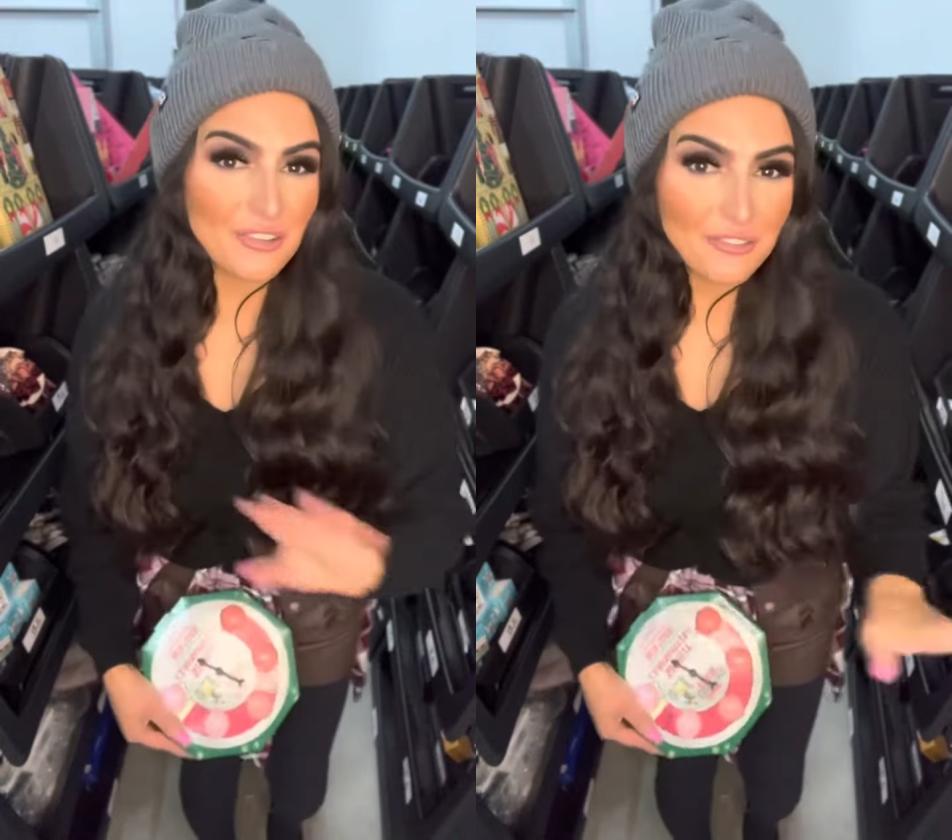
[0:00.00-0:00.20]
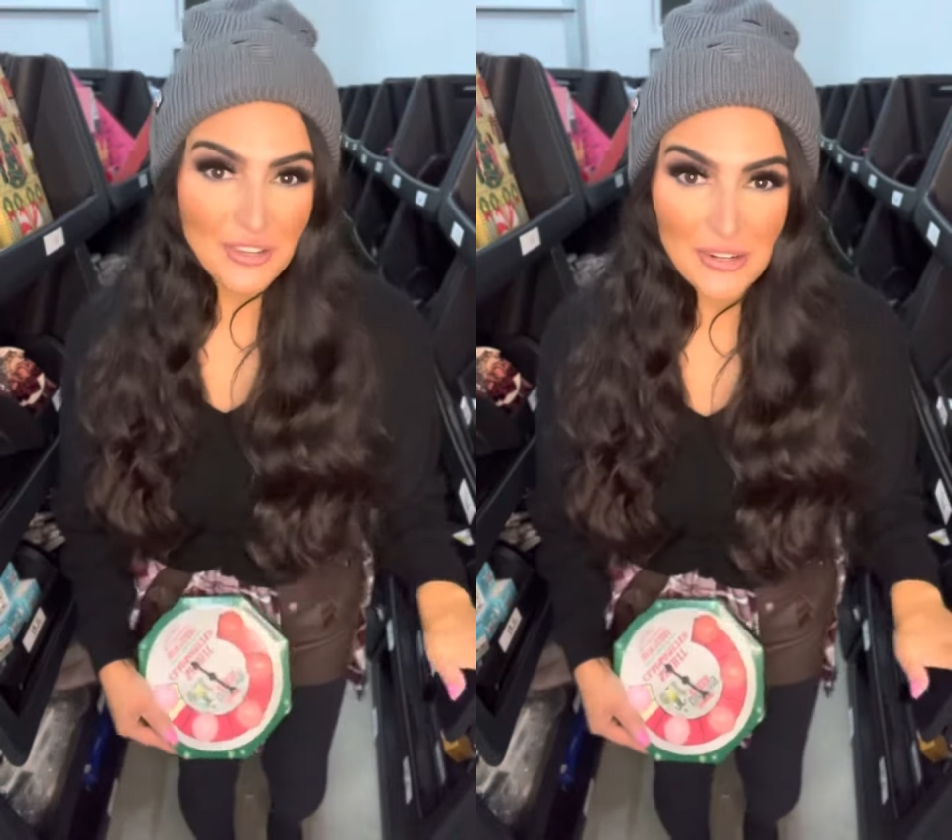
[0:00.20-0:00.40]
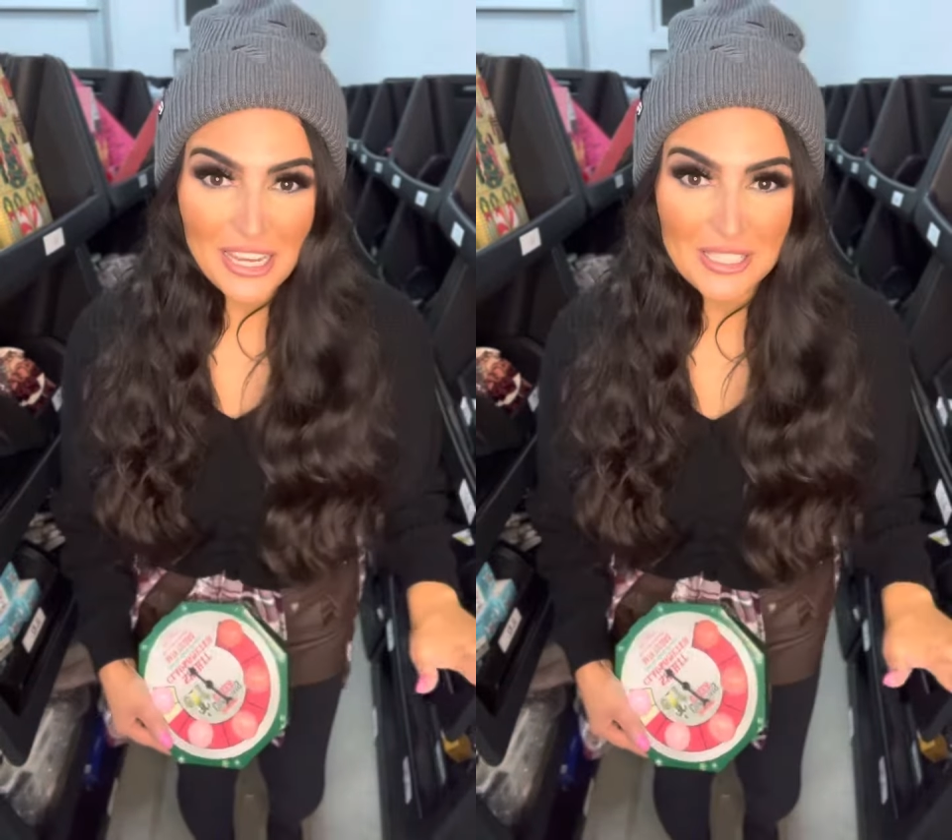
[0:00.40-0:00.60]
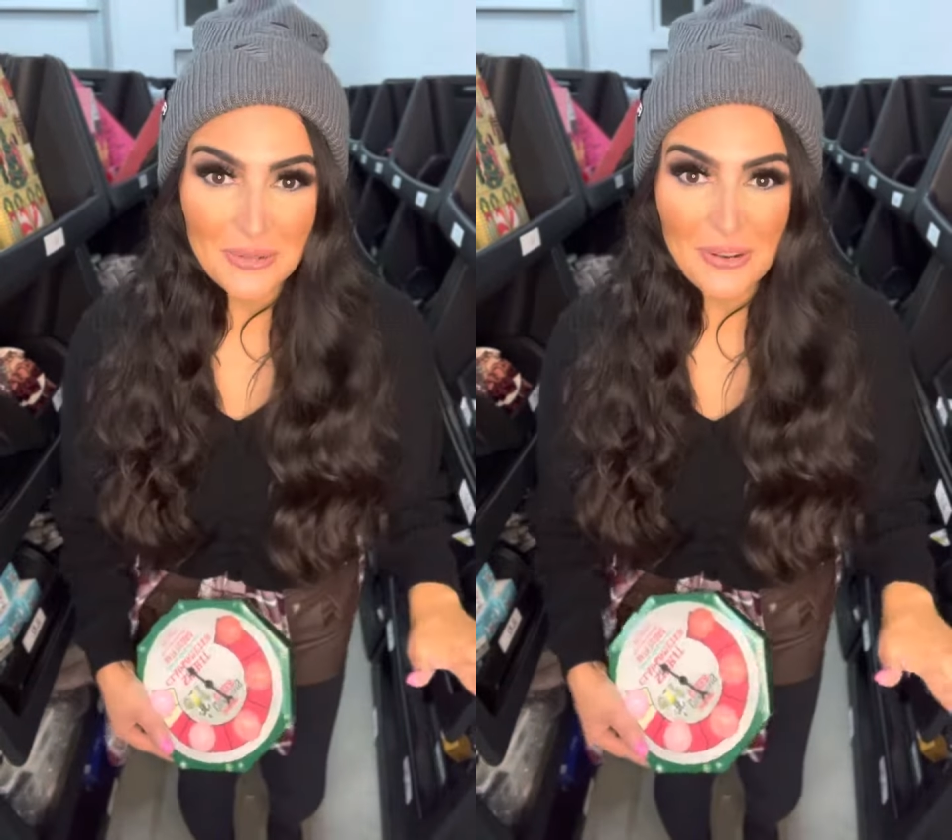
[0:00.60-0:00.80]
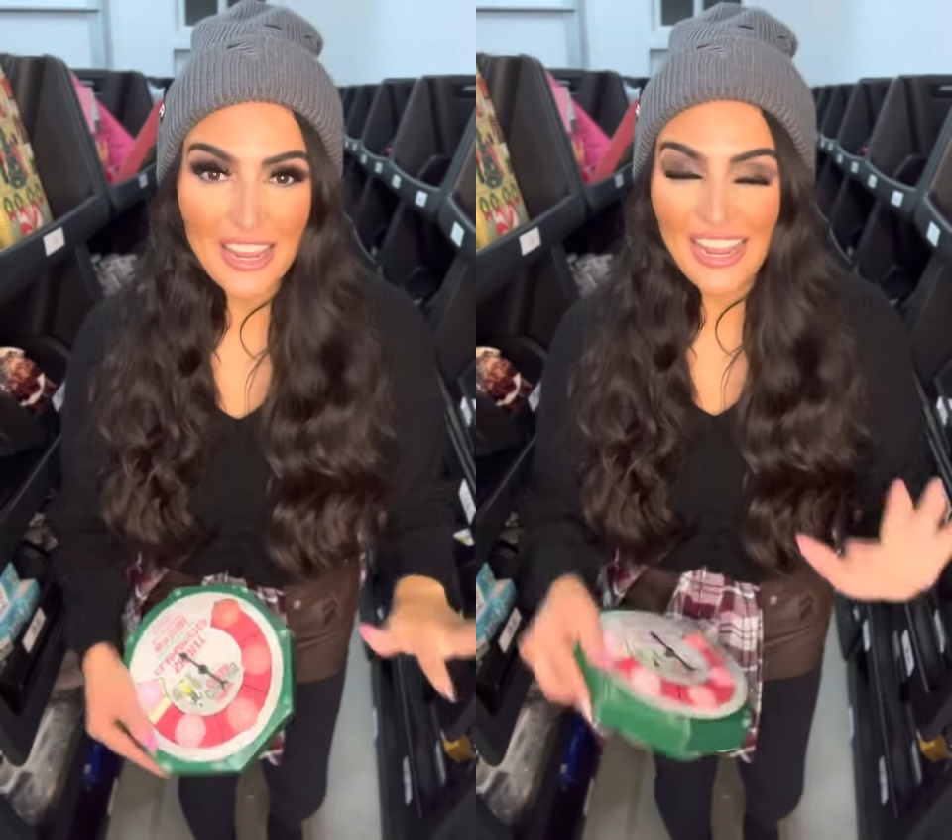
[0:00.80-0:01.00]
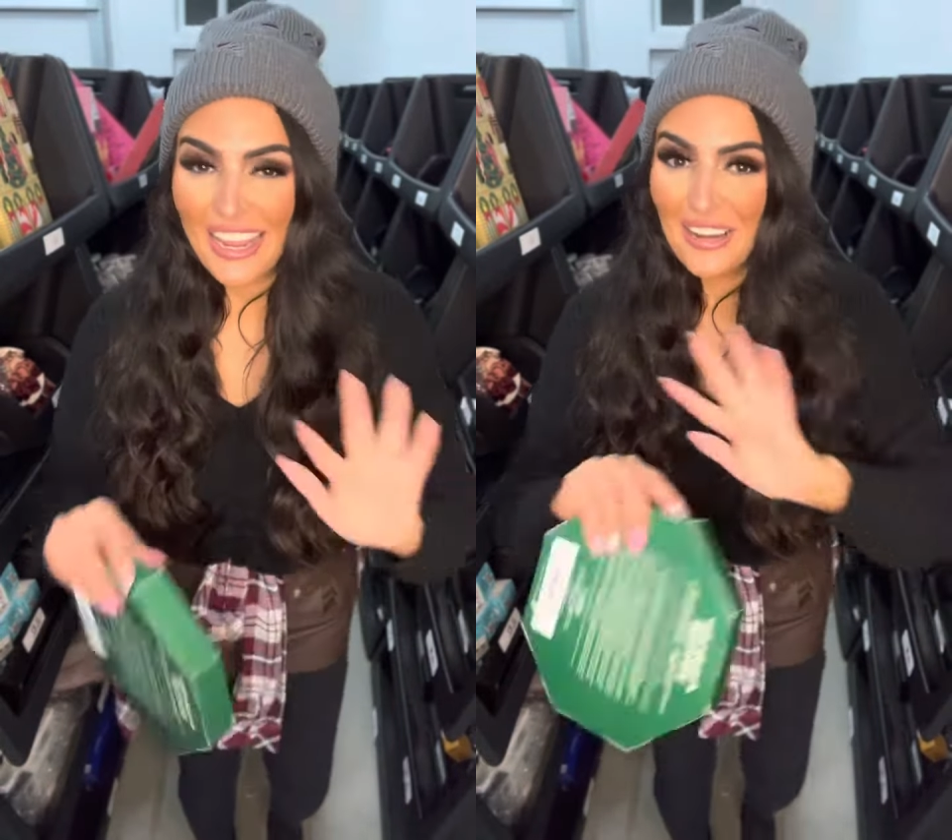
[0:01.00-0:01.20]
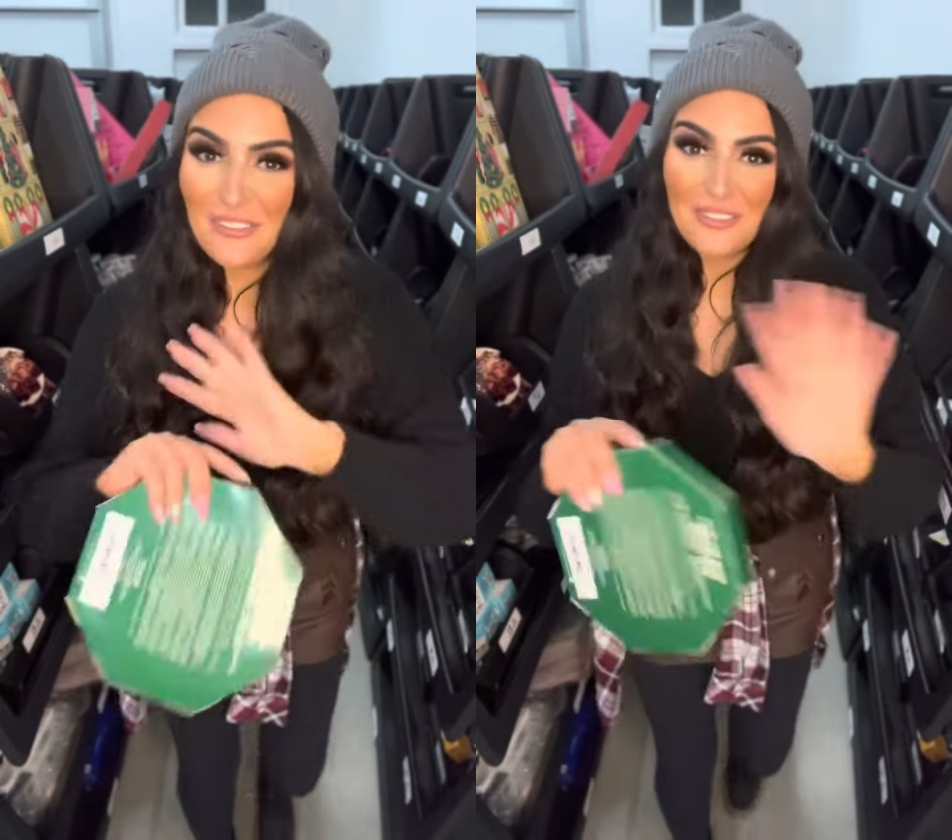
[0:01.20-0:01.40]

few days away.